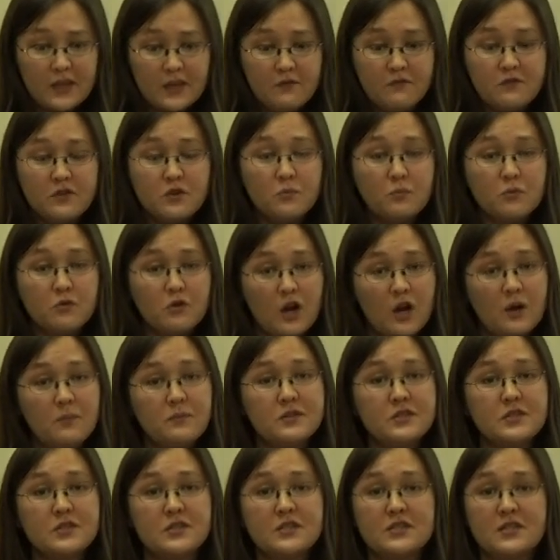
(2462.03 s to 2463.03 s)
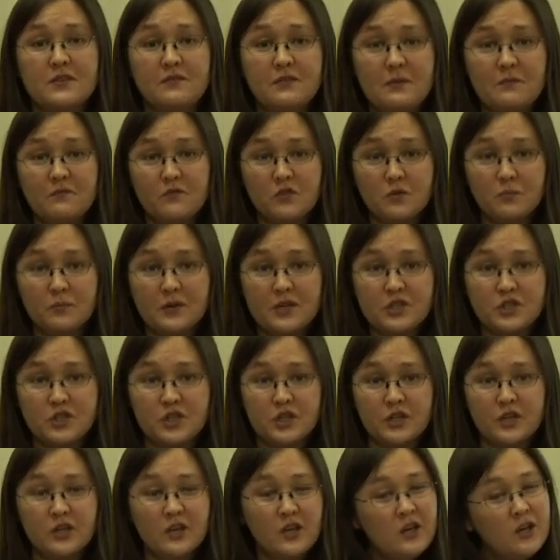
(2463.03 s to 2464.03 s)
If you promised some
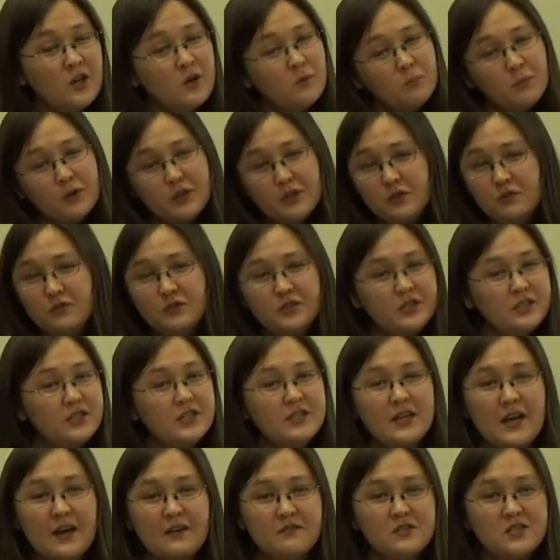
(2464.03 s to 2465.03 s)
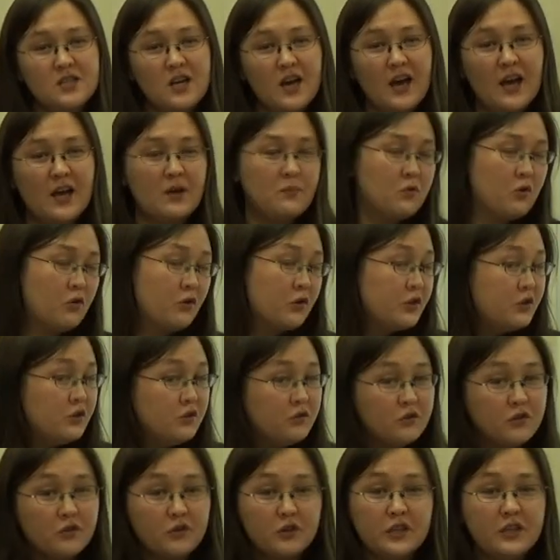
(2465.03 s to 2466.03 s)
information, but you didn't have time or
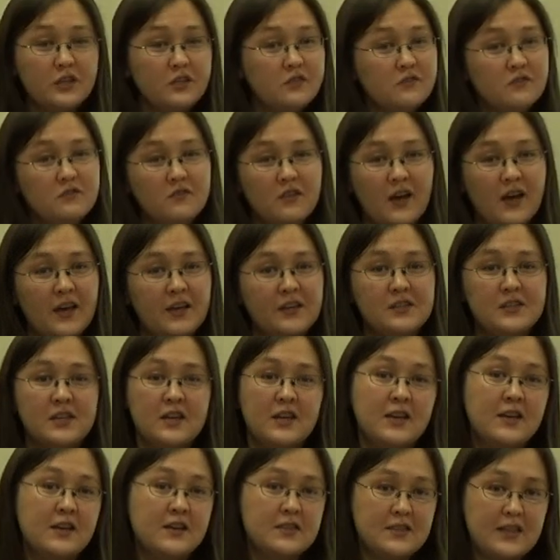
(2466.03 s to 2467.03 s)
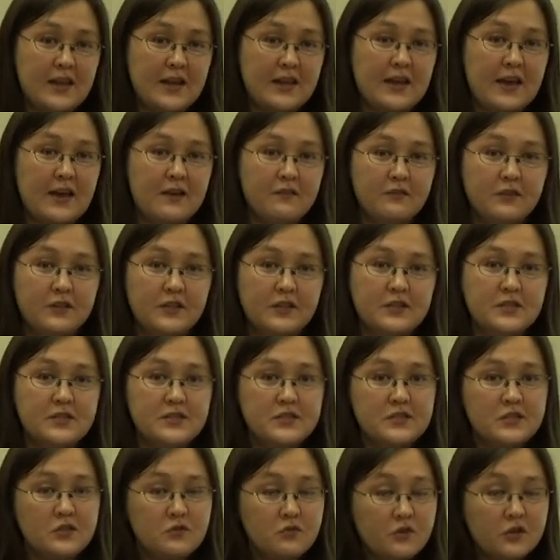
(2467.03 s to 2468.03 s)
you couldn't find that
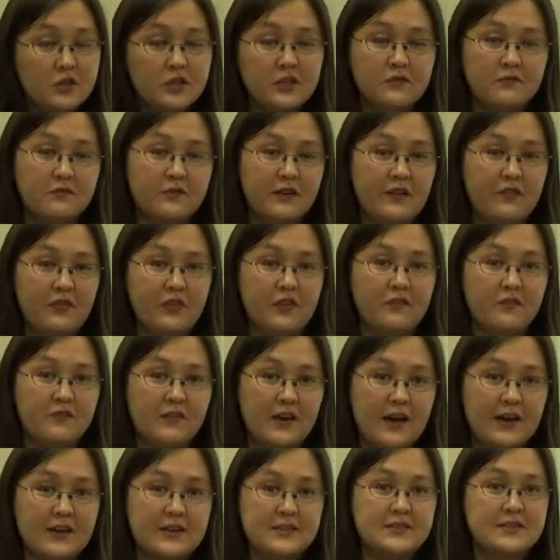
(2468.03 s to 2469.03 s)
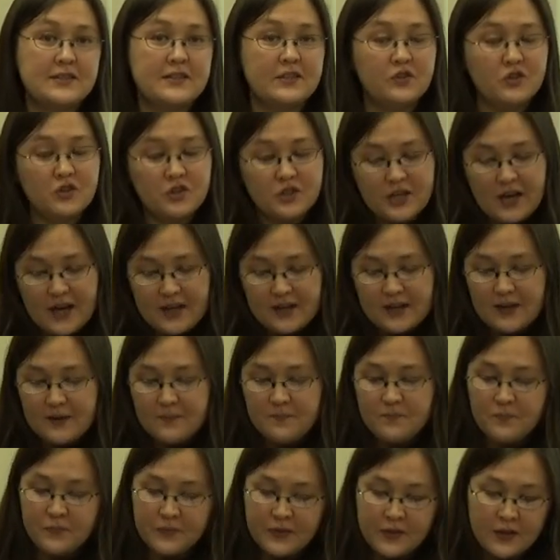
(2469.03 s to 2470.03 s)
evidence, you couldn't find the facts in your
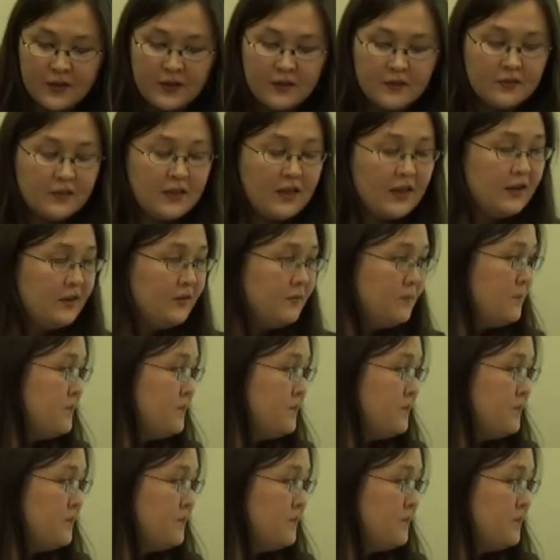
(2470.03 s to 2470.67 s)
data, then